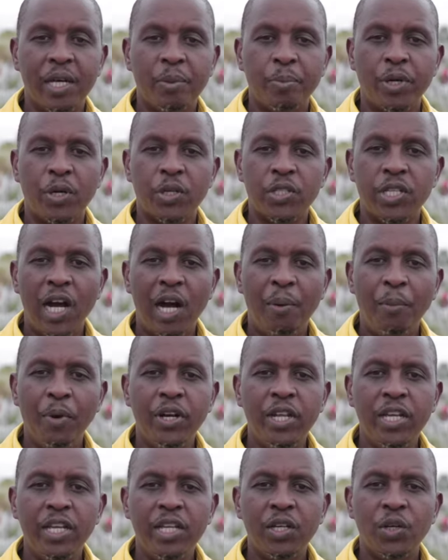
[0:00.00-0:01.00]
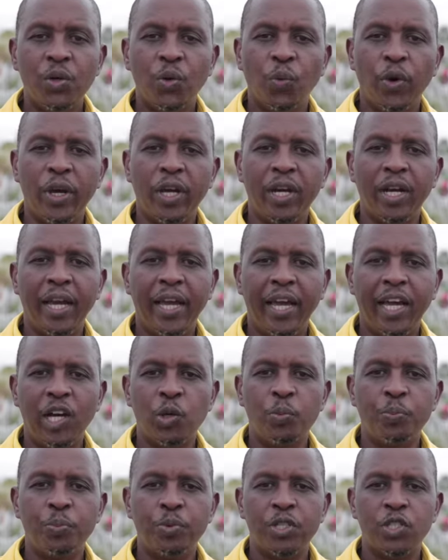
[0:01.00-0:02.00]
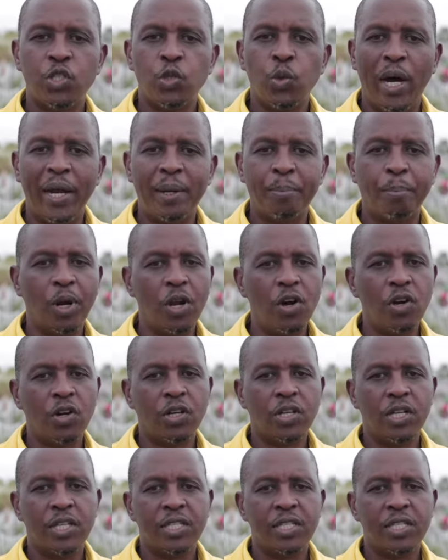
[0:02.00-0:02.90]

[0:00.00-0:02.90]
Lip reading: because harmony will help to unblock